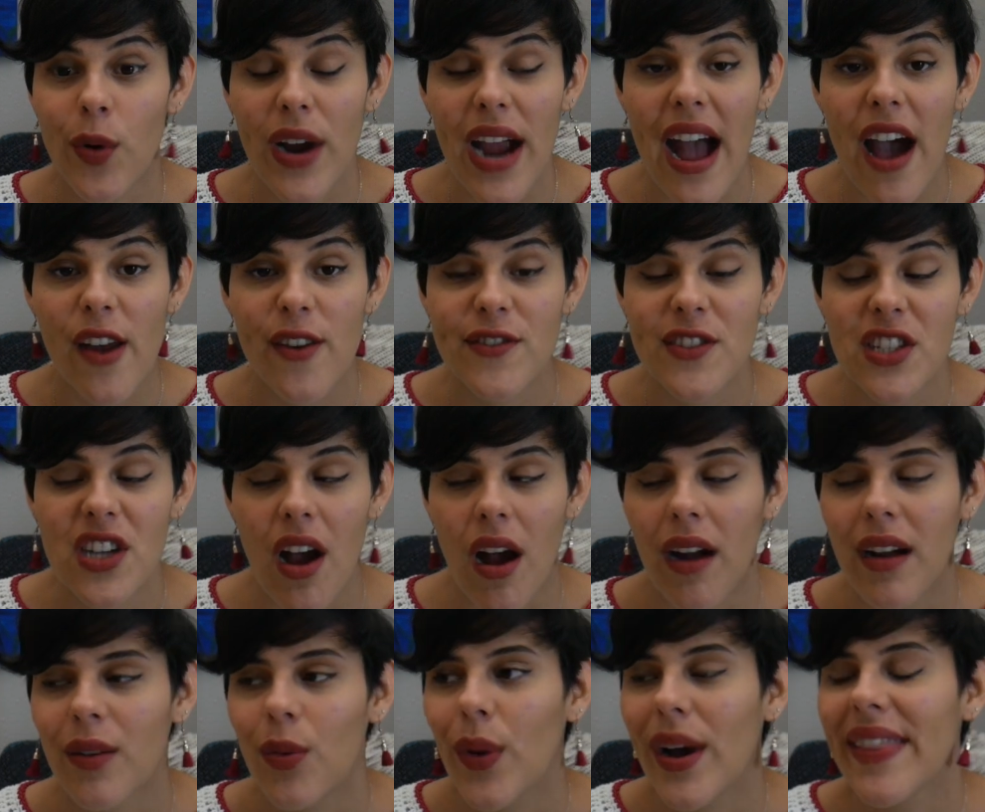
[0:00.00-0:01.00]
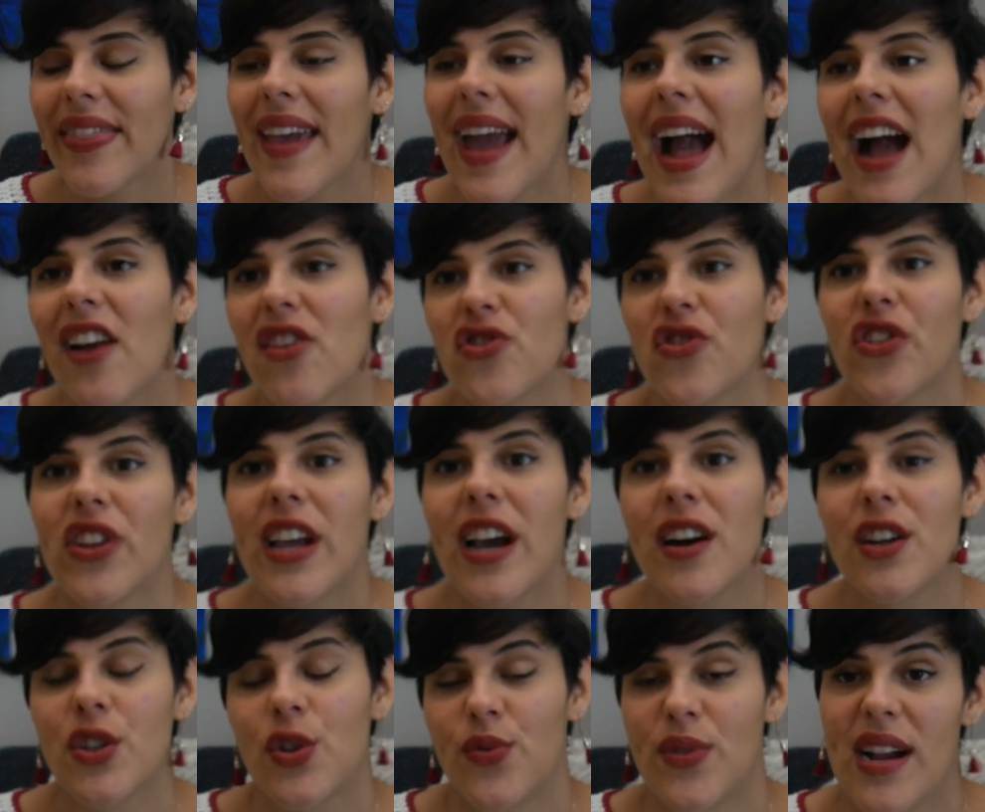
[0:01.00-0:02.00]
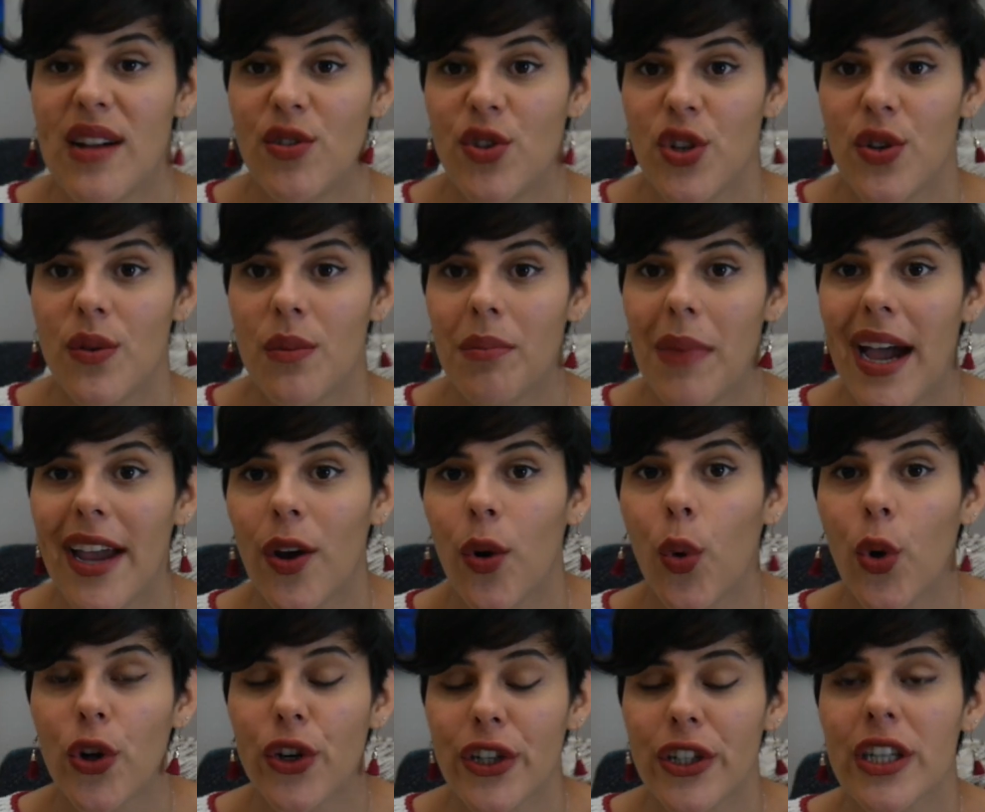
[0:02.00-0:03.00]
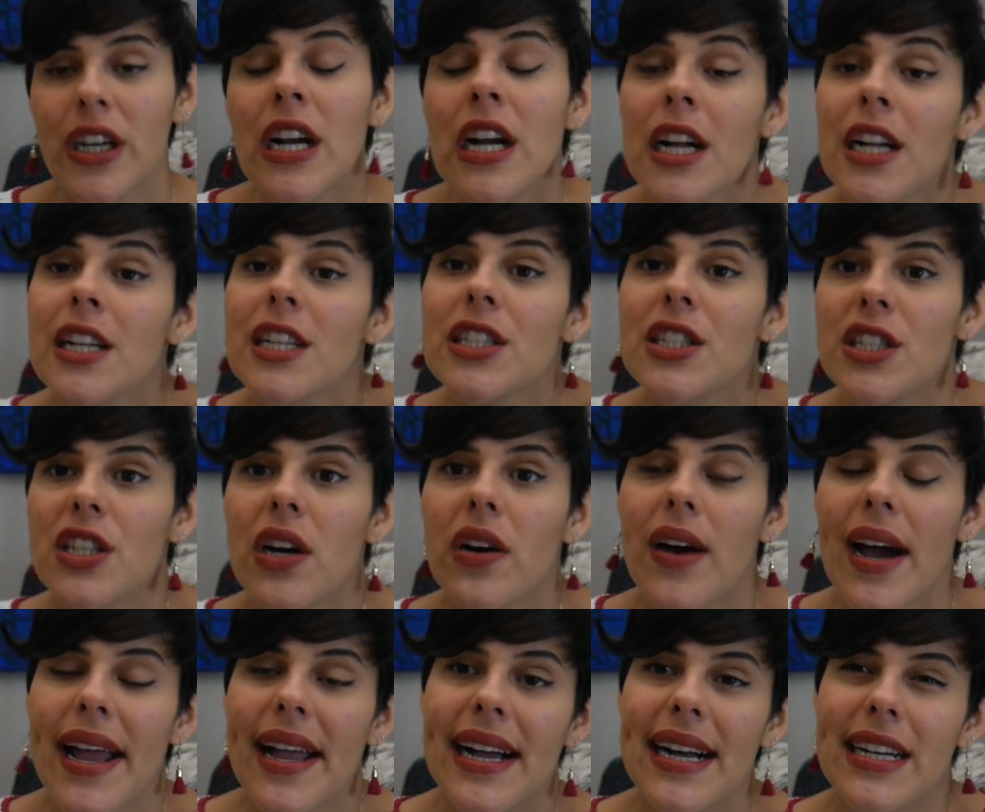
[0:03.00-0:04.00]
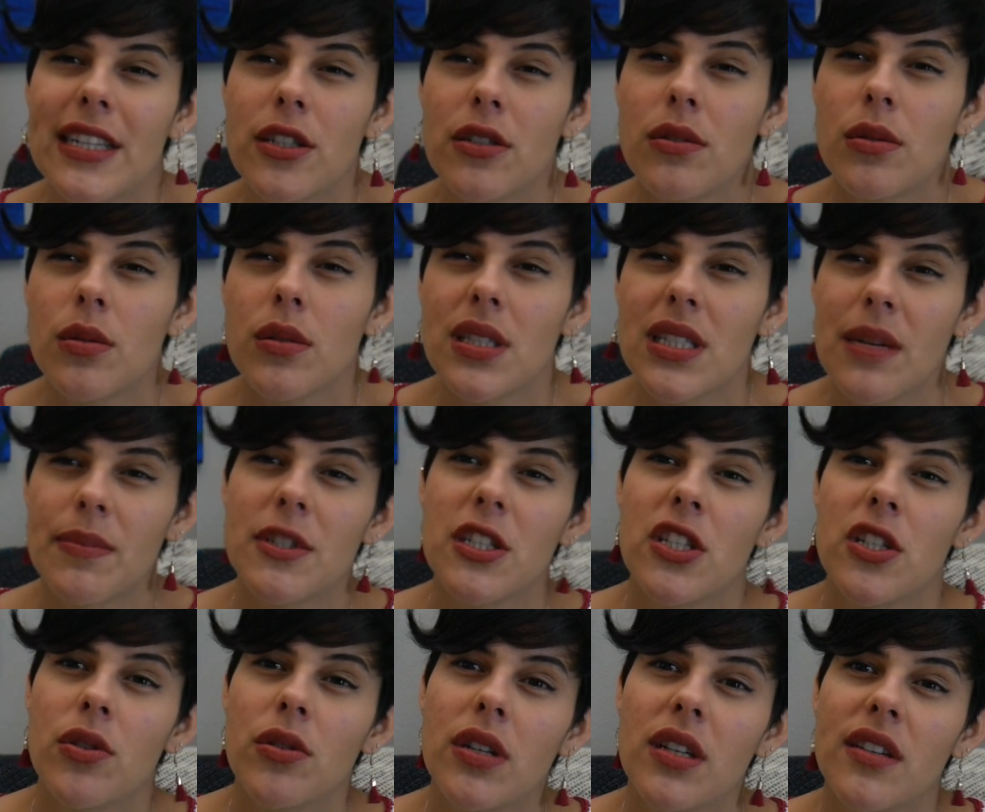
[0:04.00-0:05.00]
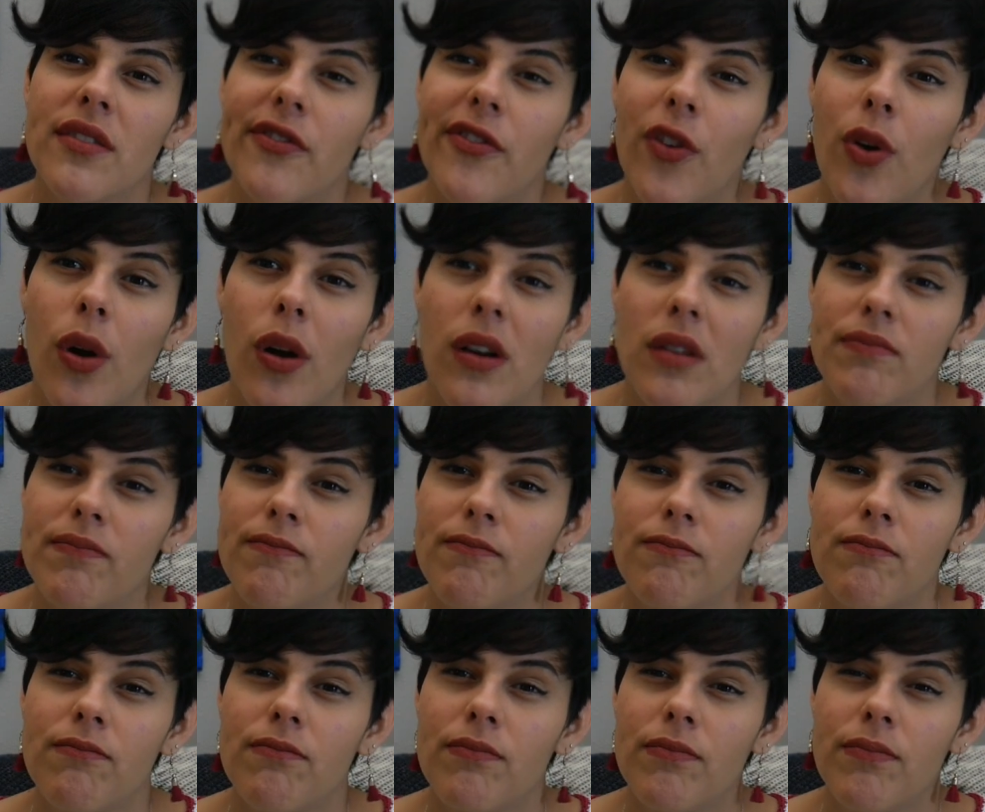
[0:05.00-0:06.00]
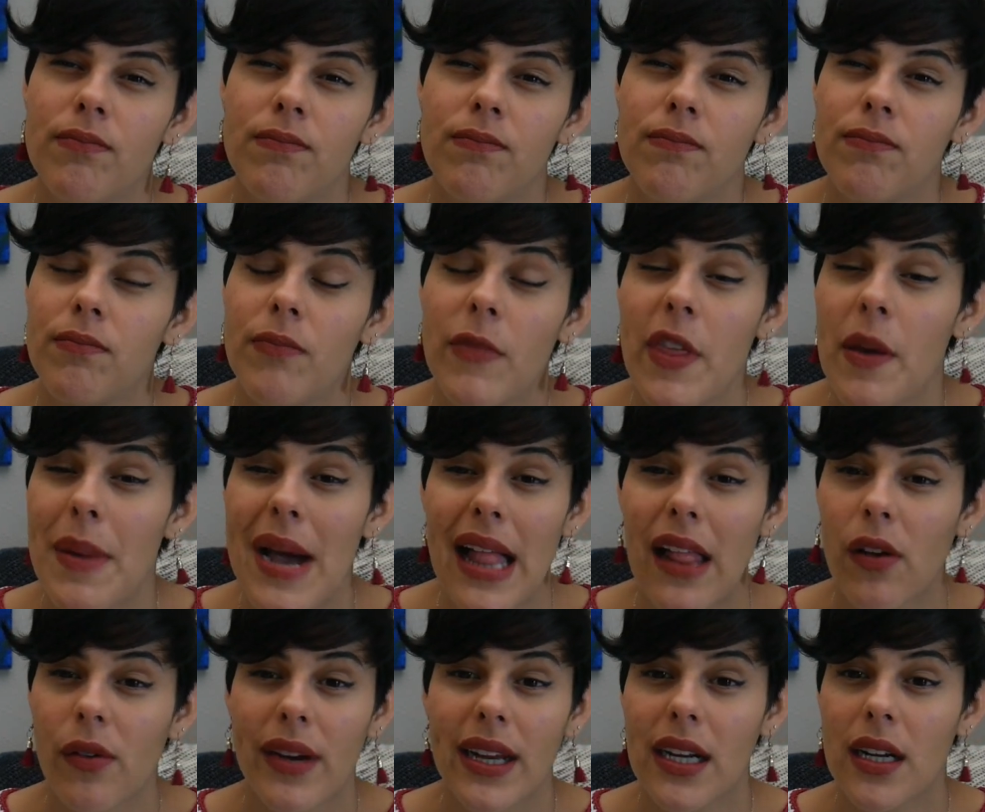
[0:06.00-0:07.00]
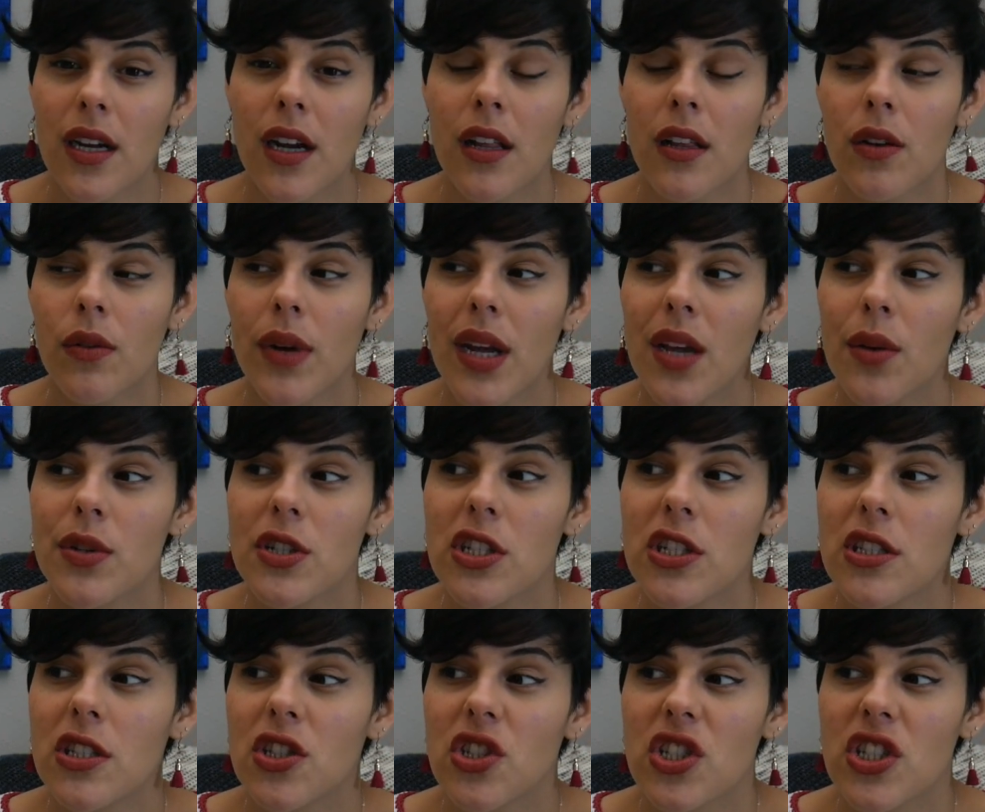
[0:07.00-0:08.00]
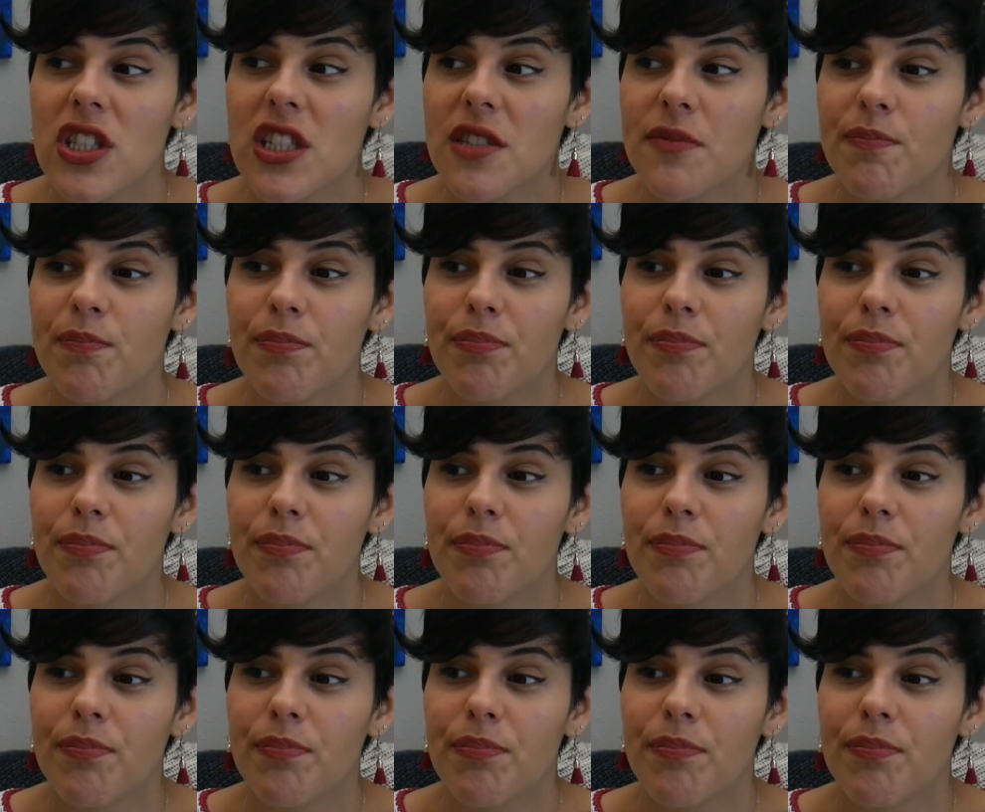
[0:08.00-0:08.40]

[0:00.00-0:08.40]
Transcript: were out of stock when they actually got around to my order. So I had to substitute it for the ballerina colorway, which is just